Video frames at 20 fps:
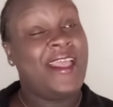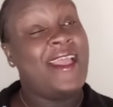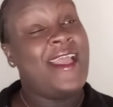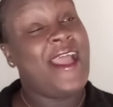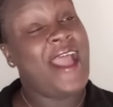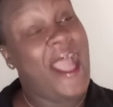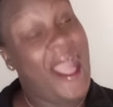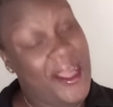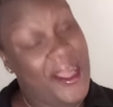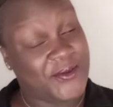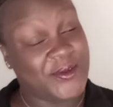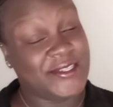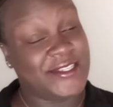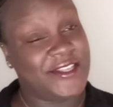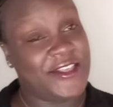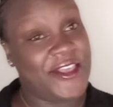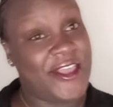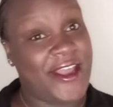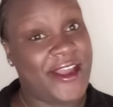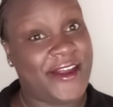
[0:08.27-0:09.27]
I was
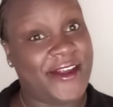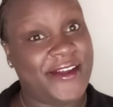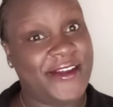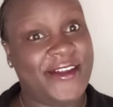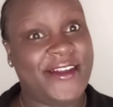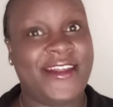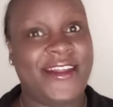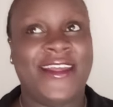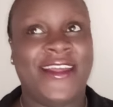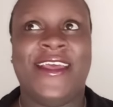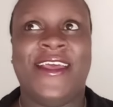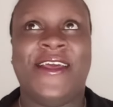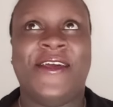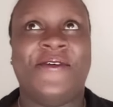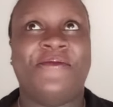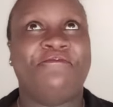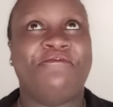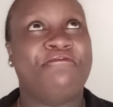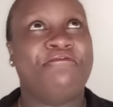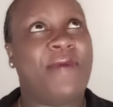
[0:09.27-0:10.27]
here
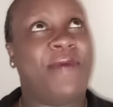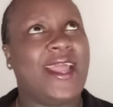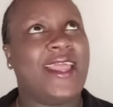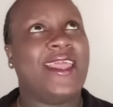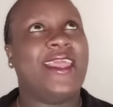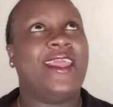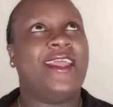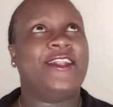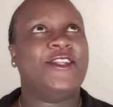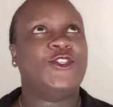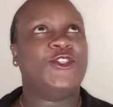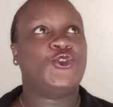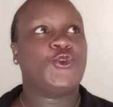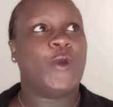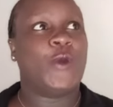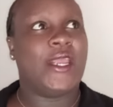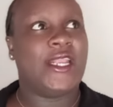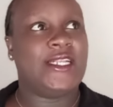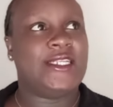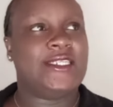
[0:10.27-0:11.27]
back in
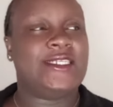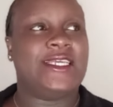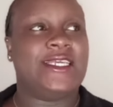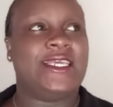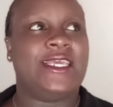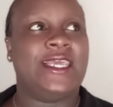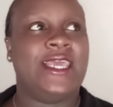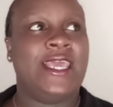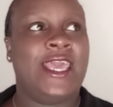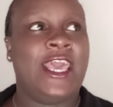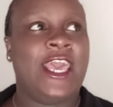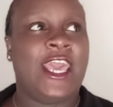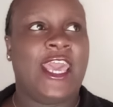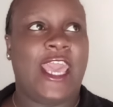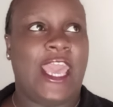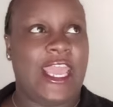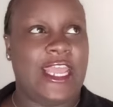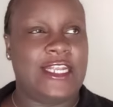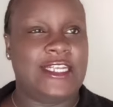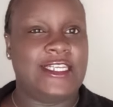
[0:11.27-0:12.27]

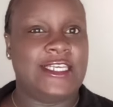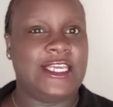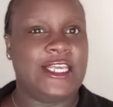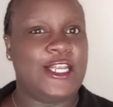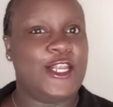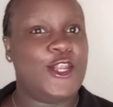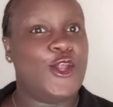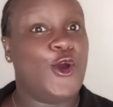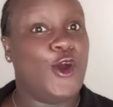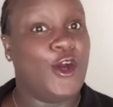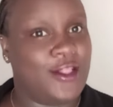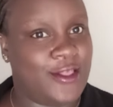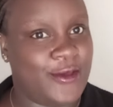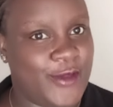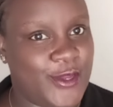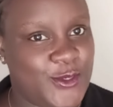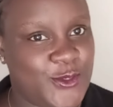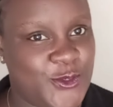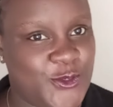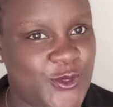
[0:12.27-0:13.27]
2018, all the
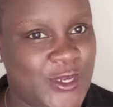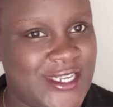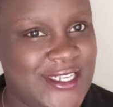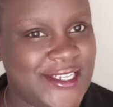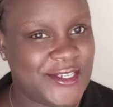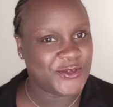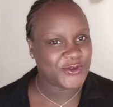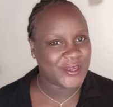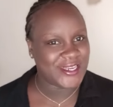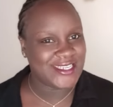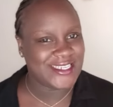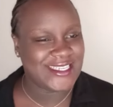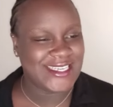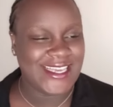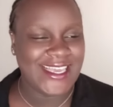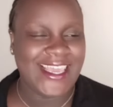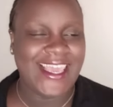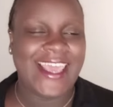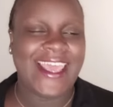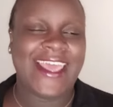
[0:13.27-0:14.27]
way to 2020.
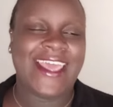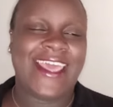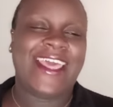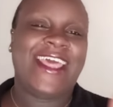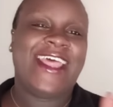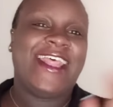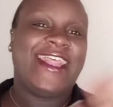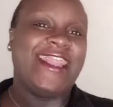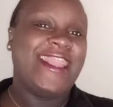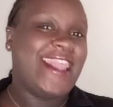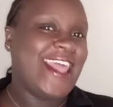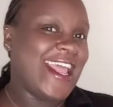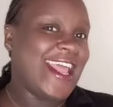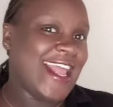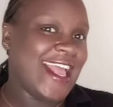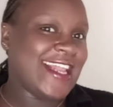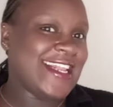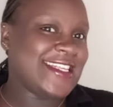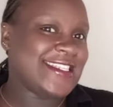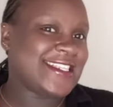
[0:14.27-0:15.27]
Then
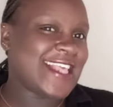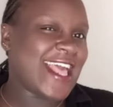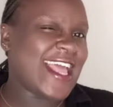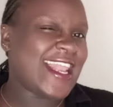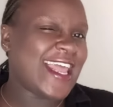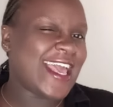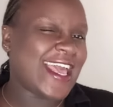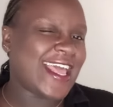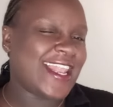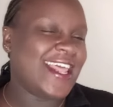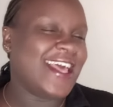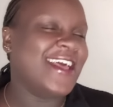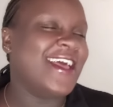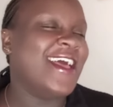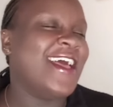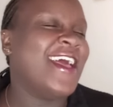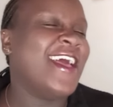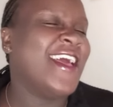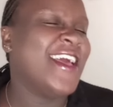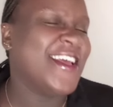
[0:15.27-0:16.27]

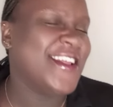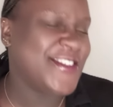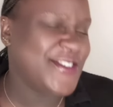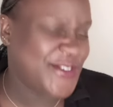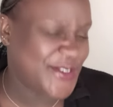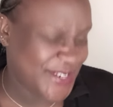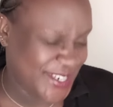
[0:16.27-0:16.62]
I decided to